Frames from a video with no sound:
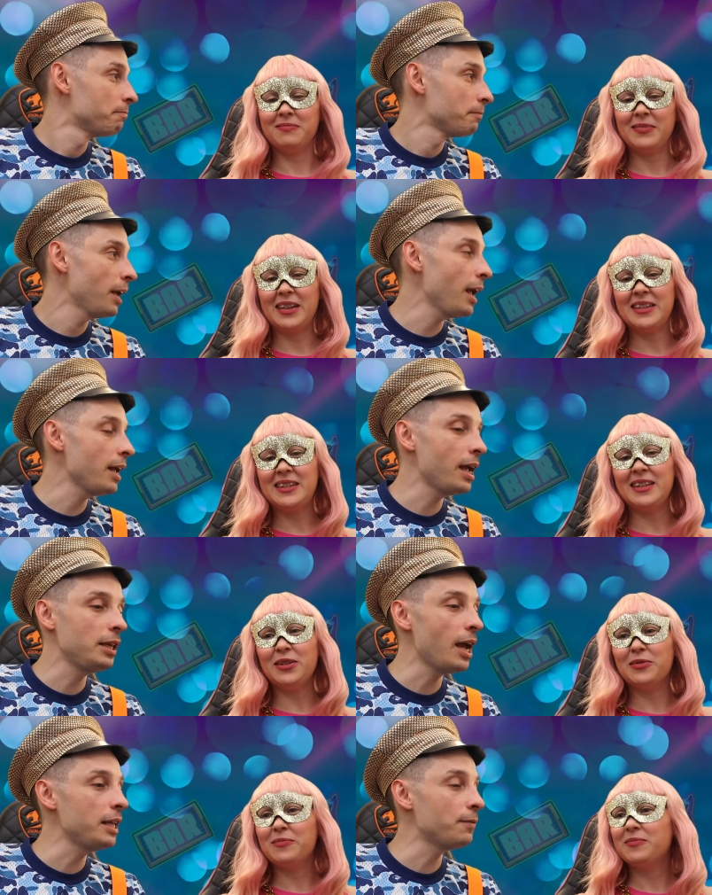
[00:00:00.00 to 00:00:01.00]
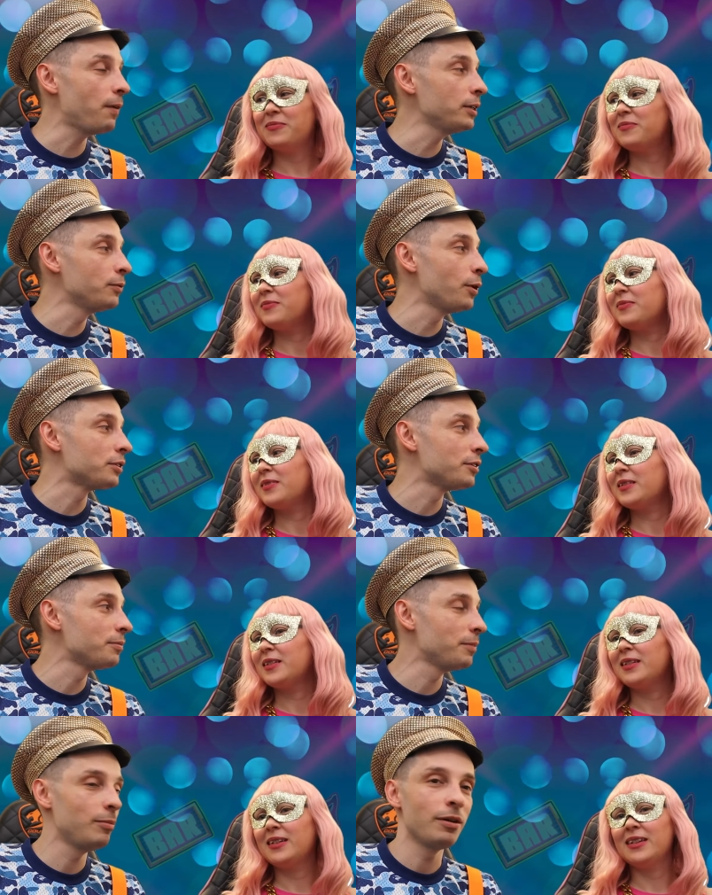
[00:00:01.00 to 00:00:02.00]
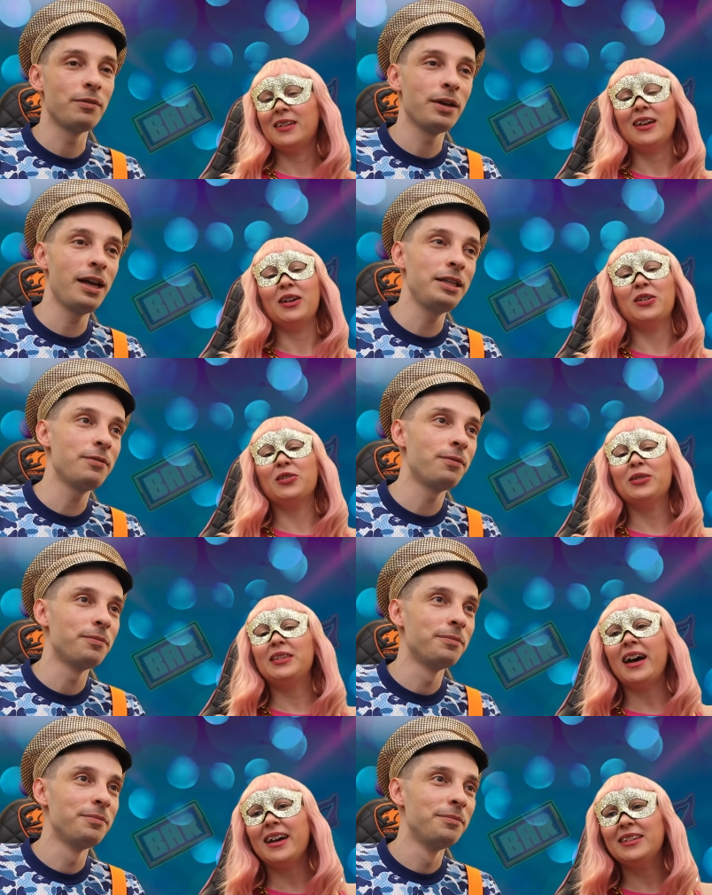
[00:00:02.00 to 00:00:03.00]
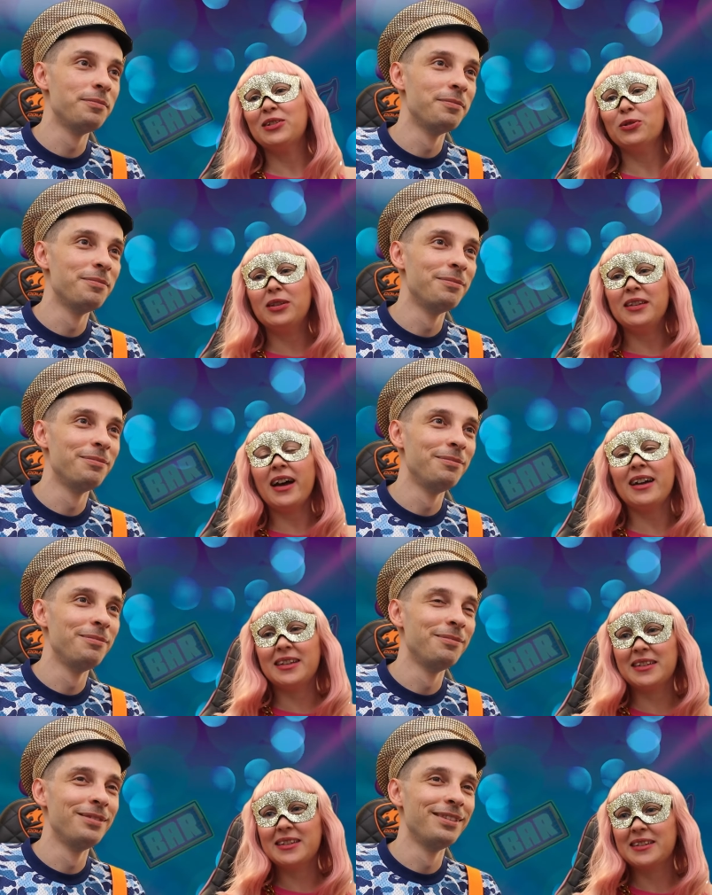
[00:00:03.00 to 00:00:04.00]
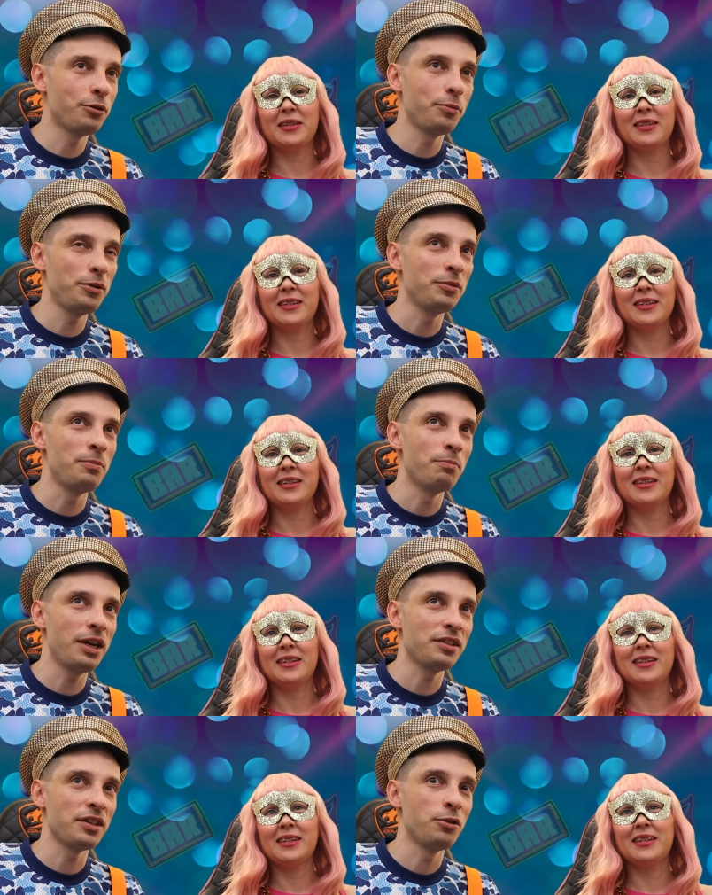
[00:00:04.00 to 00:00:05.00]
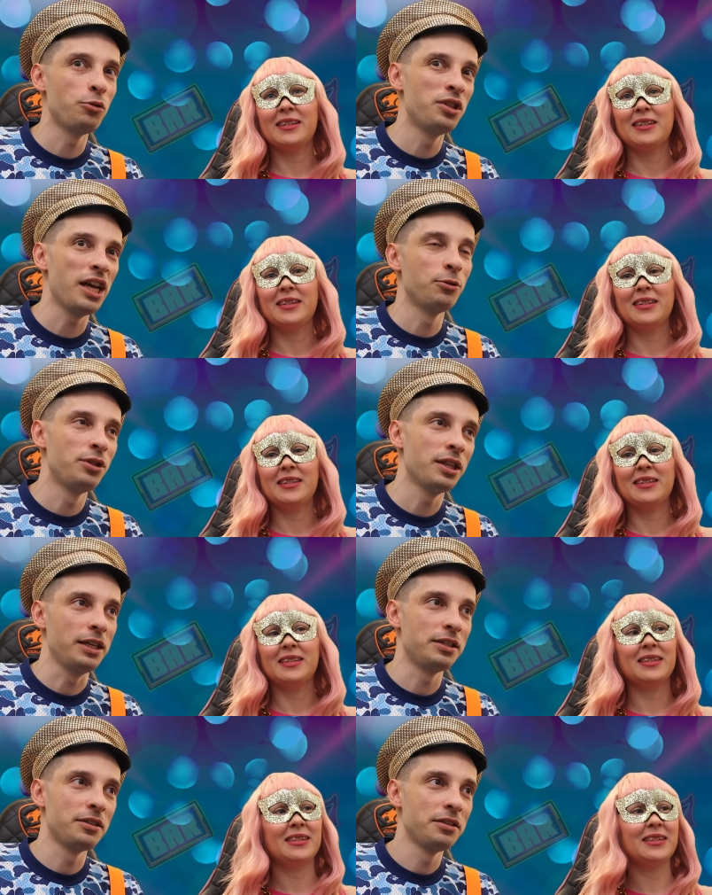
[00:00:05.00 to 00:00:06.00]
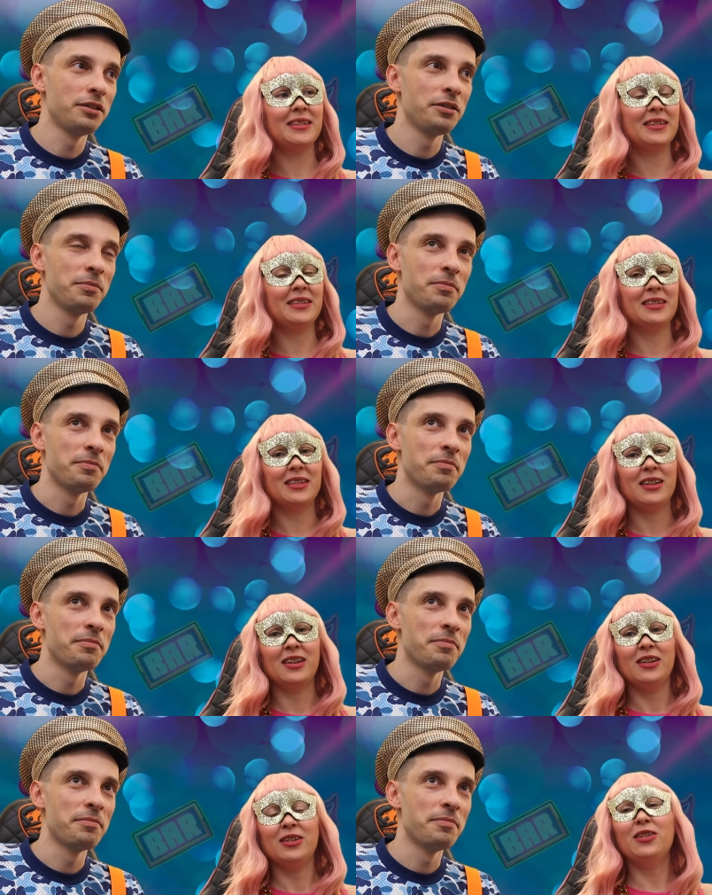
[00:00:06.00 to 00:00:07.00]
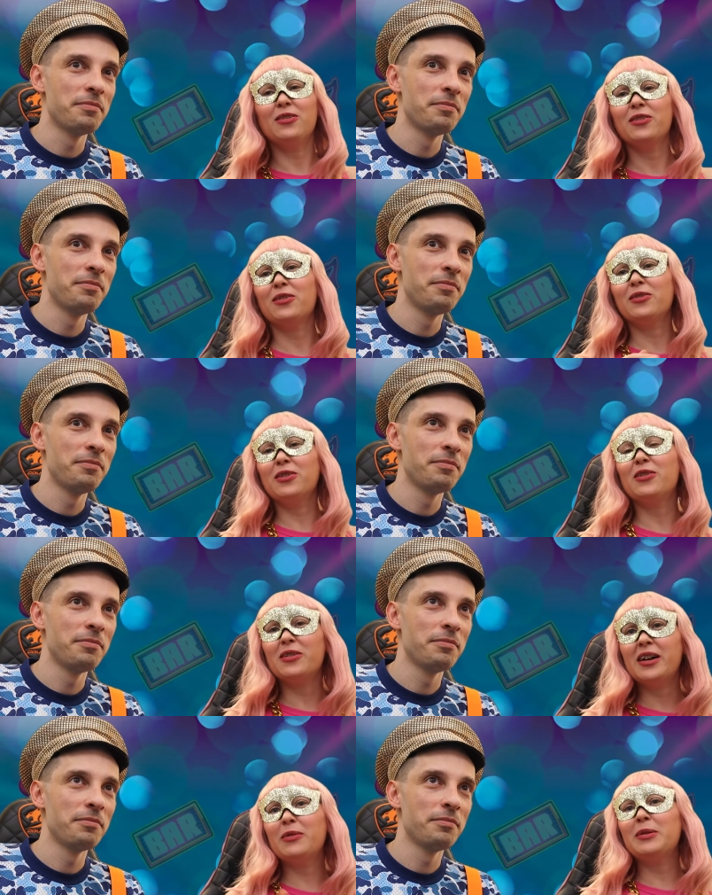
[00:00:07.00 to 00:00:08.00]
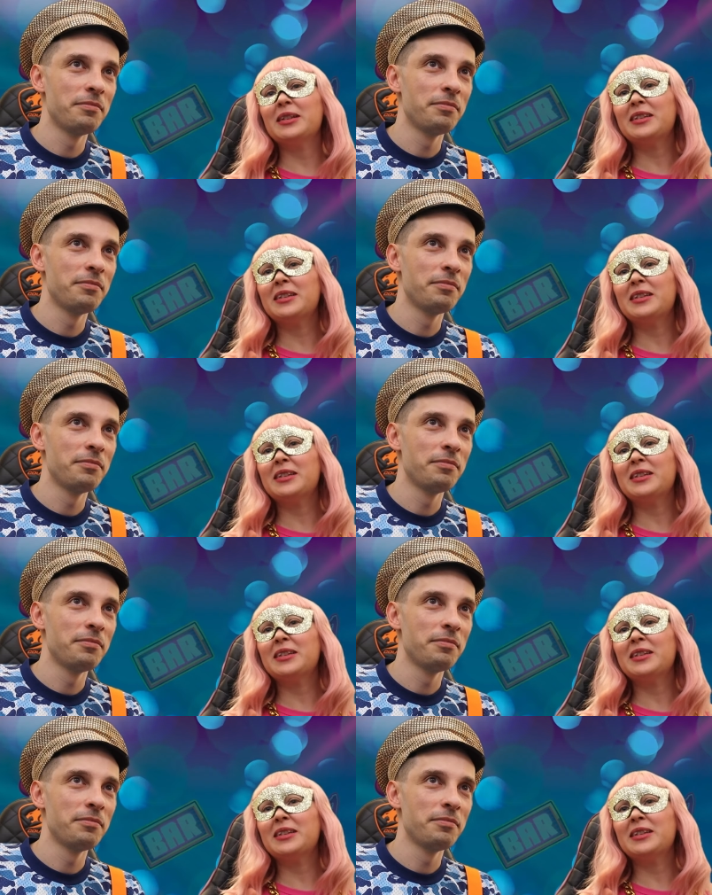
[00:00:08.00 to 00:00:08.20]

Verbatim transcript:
Speaker 1: Any final words, maybe? Like
Speaker 2: any... Good night. Could
Speaker 1: be something better than good night.
Speaker 2: Mm. Yo, I win